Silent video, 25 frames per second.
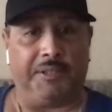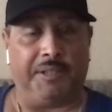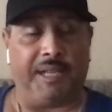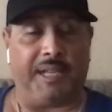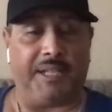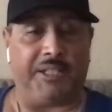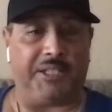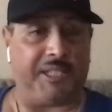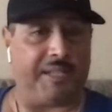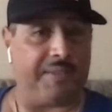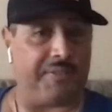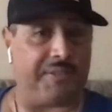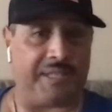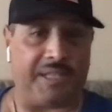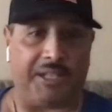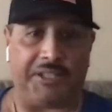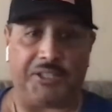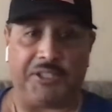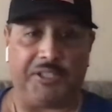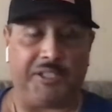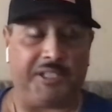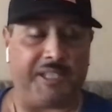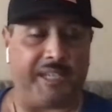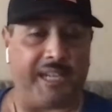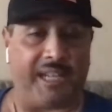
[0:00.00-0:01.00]
had Jeff
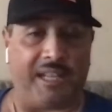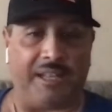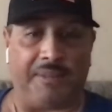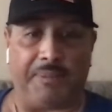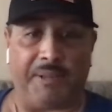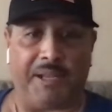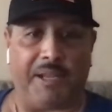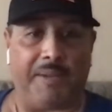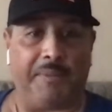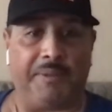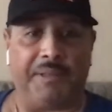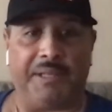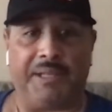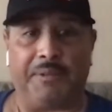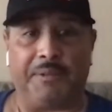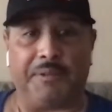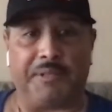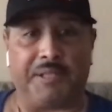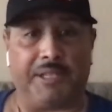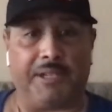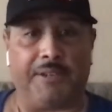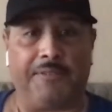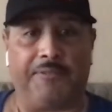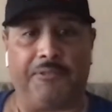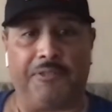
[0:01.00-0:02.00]
Sessions in Alabama that was
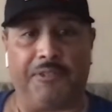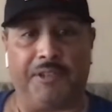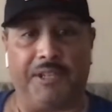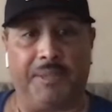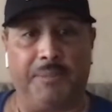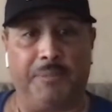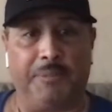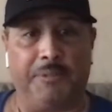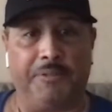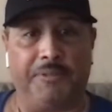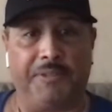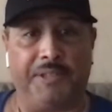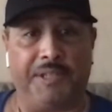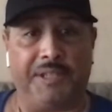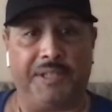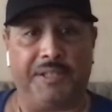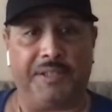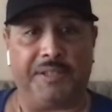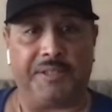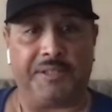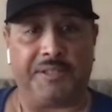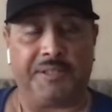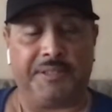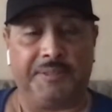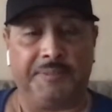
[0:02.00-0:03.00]
there for a number of
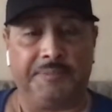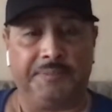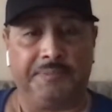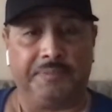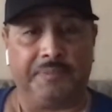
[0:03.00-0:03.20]
years.